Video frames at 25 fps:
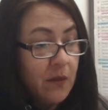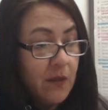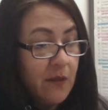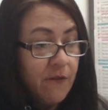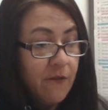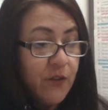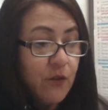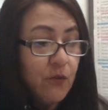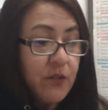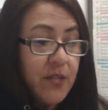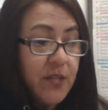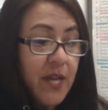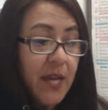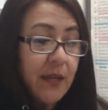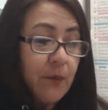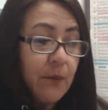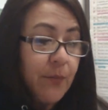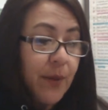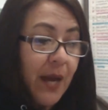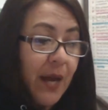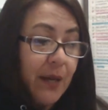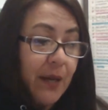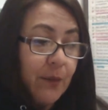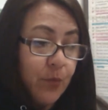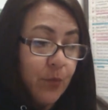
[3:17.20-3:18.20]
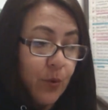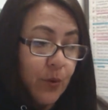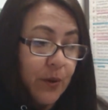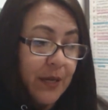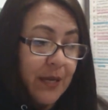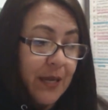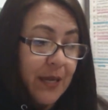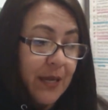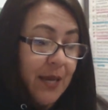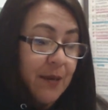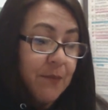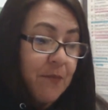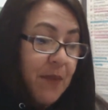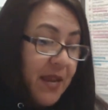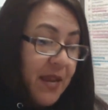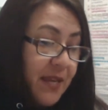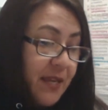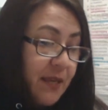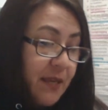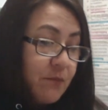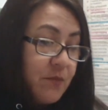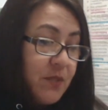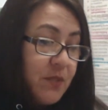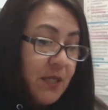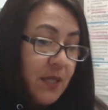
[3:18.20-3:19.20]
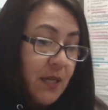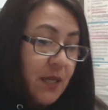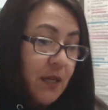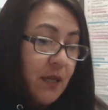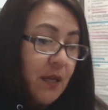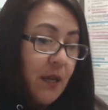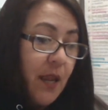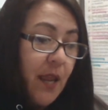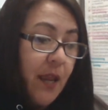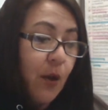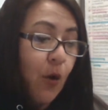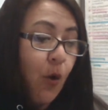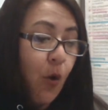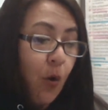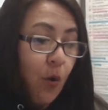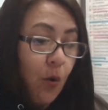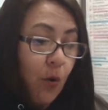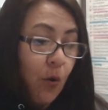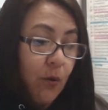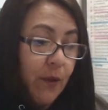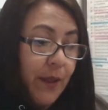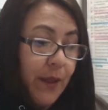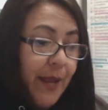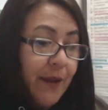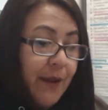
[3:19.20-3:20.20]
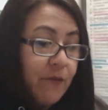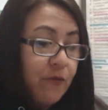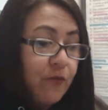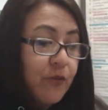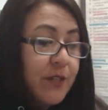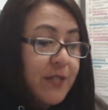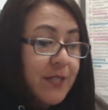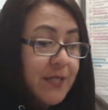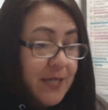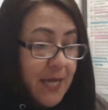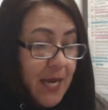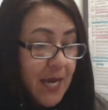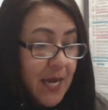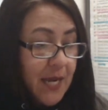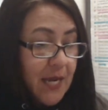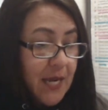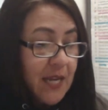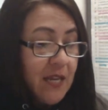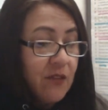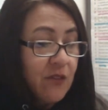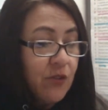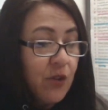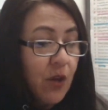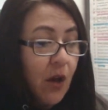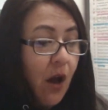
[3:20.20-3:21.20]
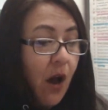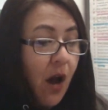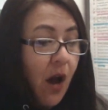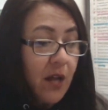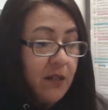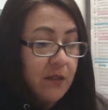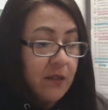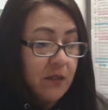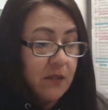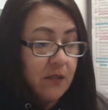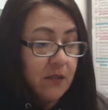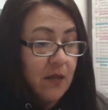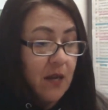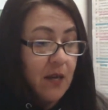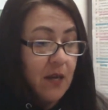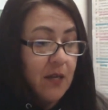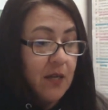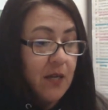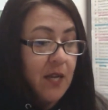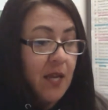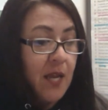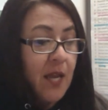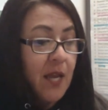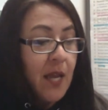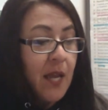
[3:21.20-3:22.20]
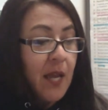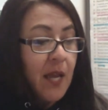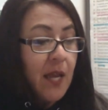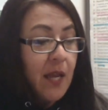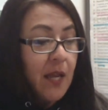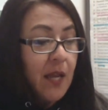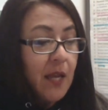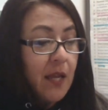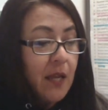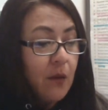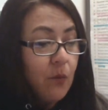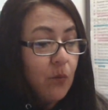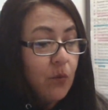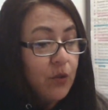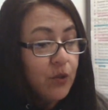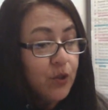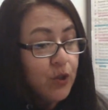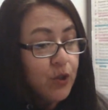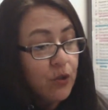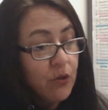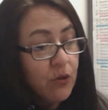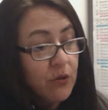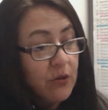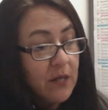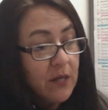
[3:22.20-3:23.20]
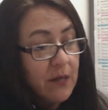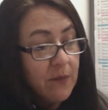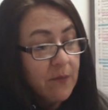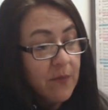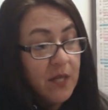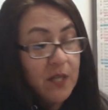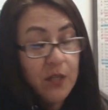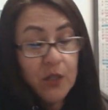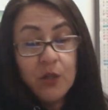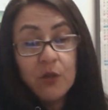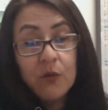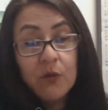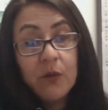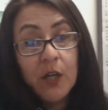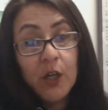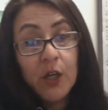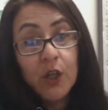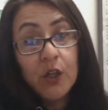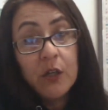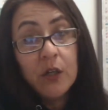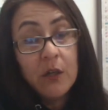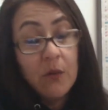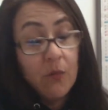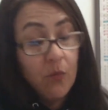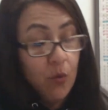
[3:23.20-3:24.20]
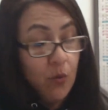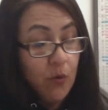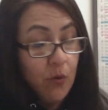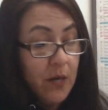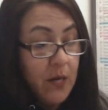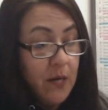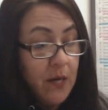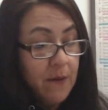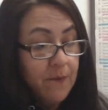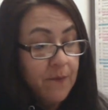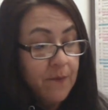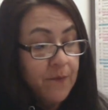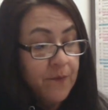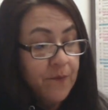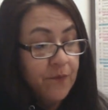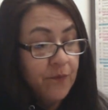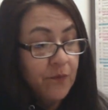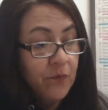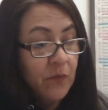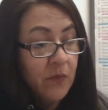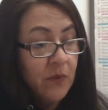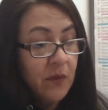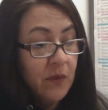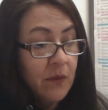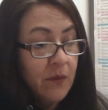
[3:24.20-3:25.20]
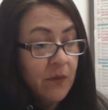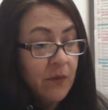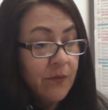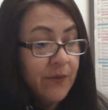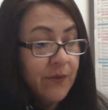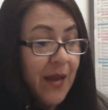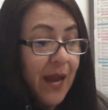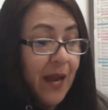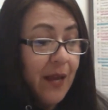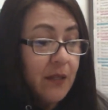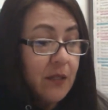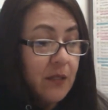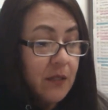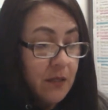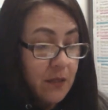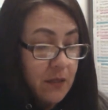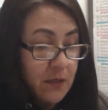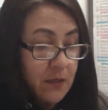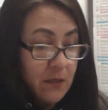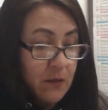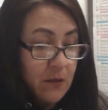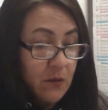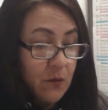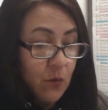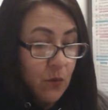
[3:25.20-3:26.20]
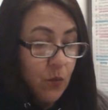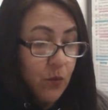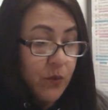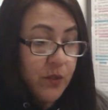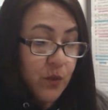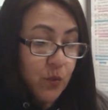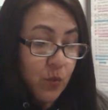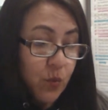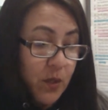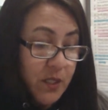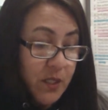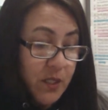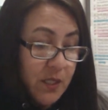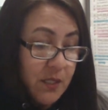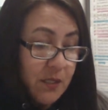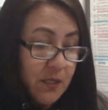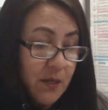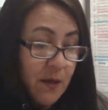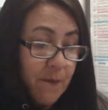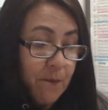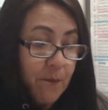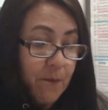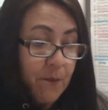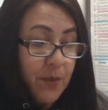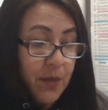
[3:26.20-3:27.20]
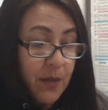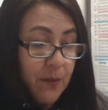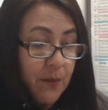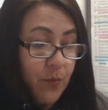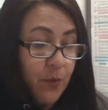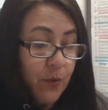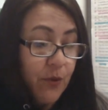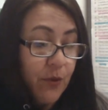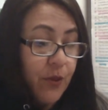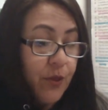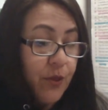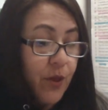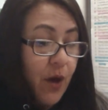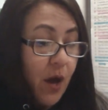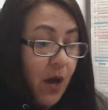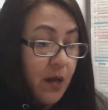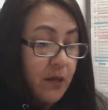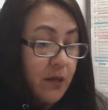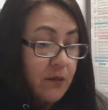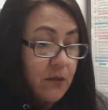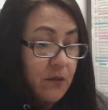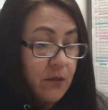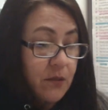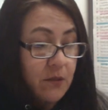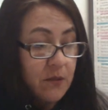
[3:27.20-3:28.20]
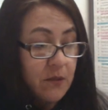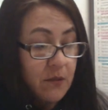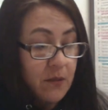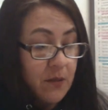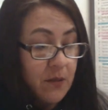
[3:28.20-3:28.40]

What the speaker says: If you take a bad boy and make him dig a hole every day in the hot sun, it will turn him into a good boy. That was what some people thought.